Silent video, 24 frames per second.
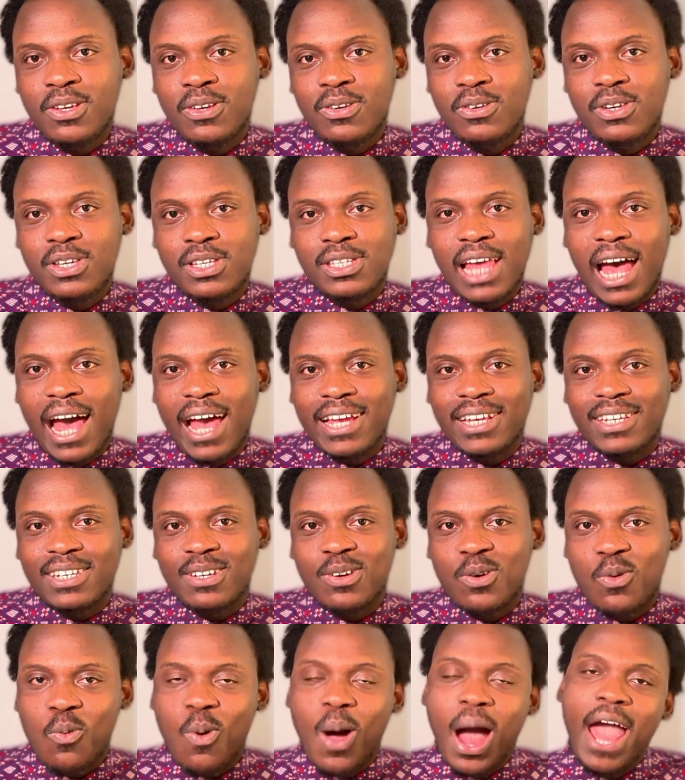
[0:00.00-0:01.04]
you decide
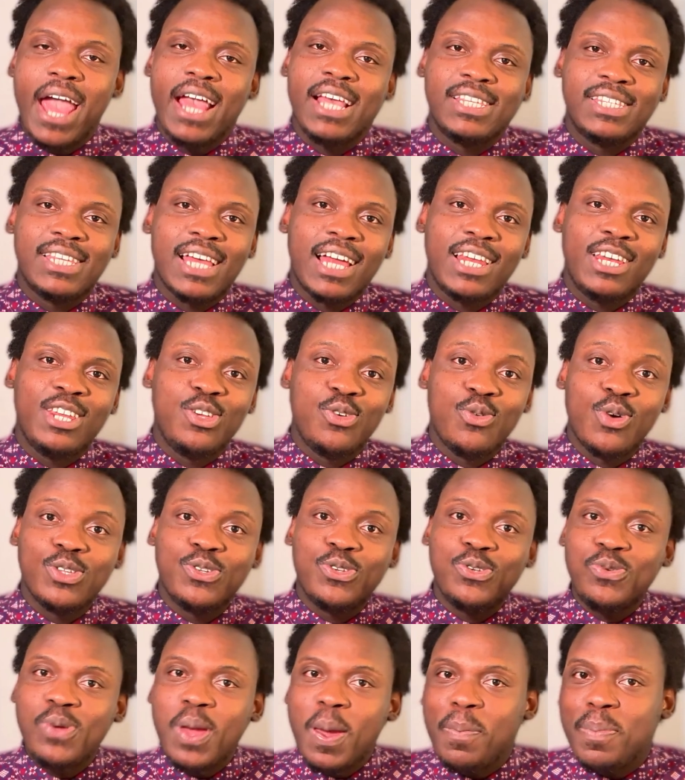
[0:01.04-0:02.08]
why exactly you
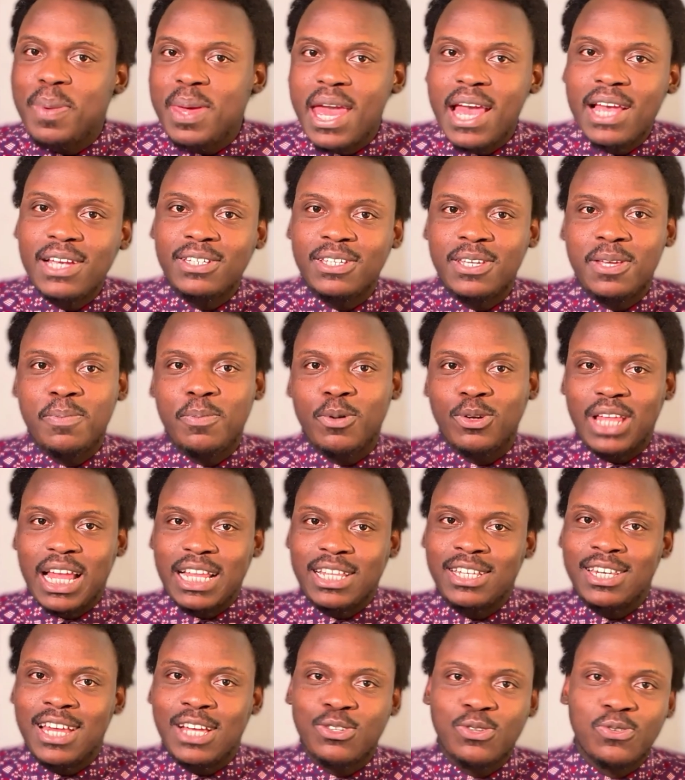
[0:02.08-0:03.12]
want to do a PhD, but
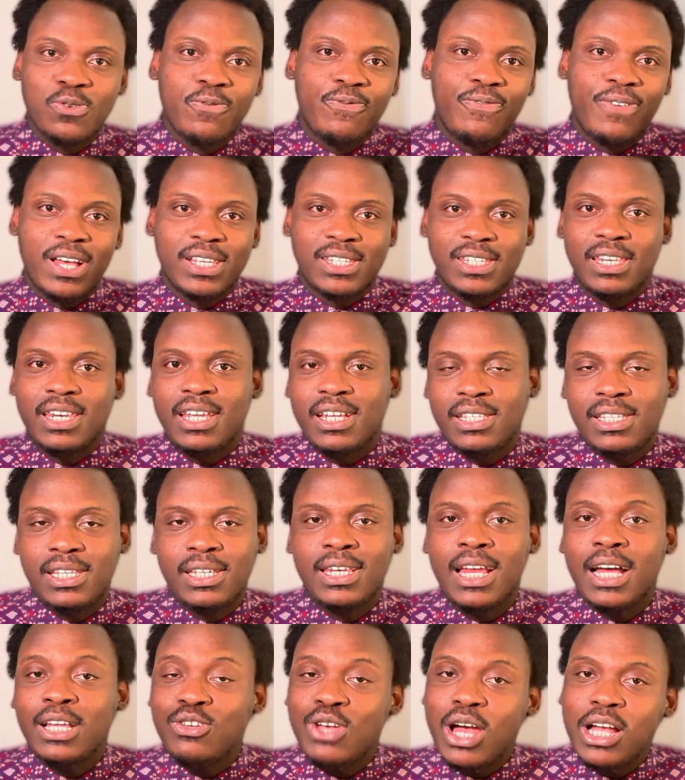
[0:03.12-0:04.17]
I think that's also
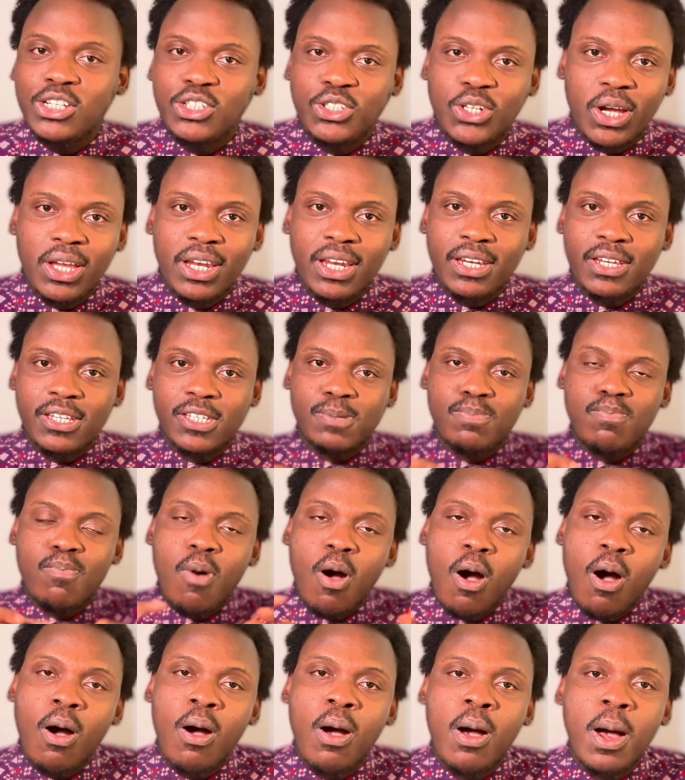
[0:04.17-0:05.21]
fascinating that you are joining the
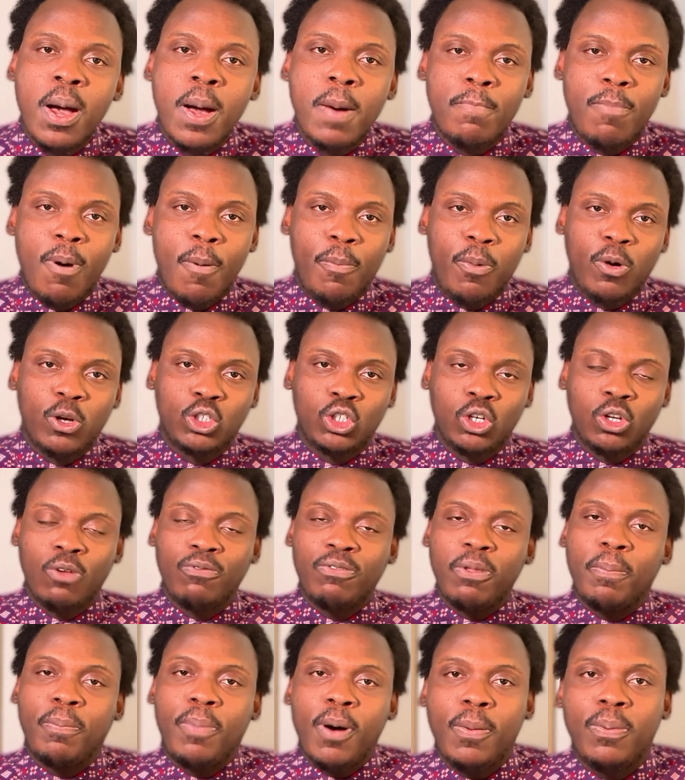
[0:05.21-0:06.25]
small proportion
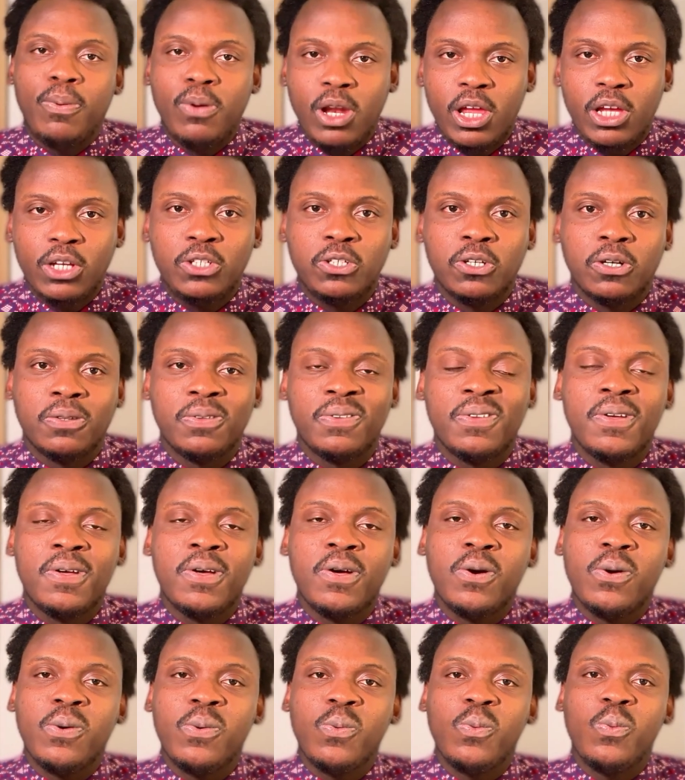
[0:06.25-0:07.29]
of the population
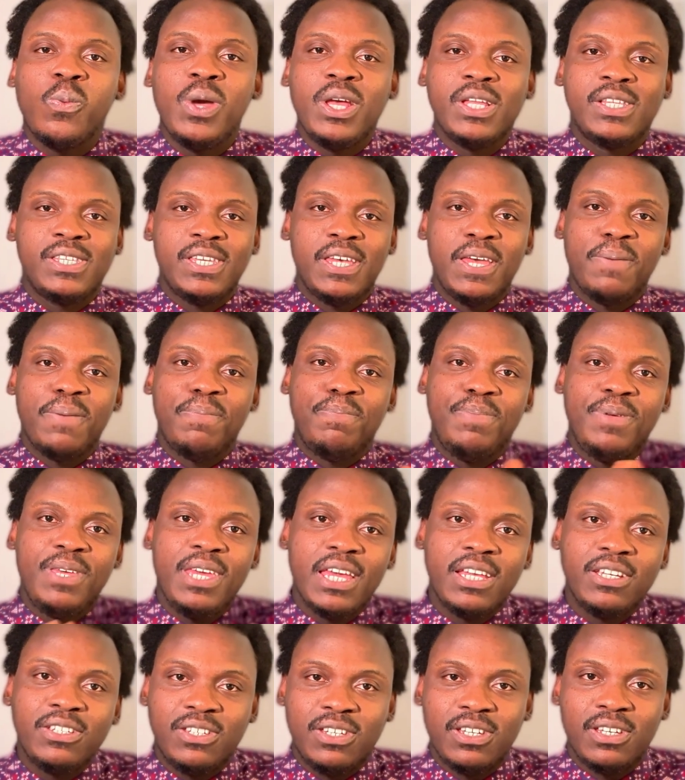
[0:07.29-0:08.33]
with a
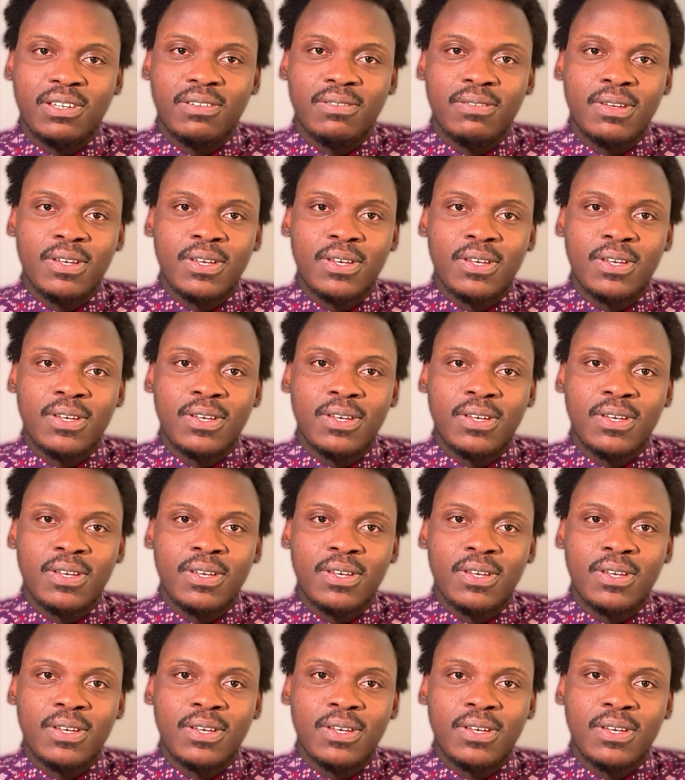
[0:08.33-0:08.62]
PhD.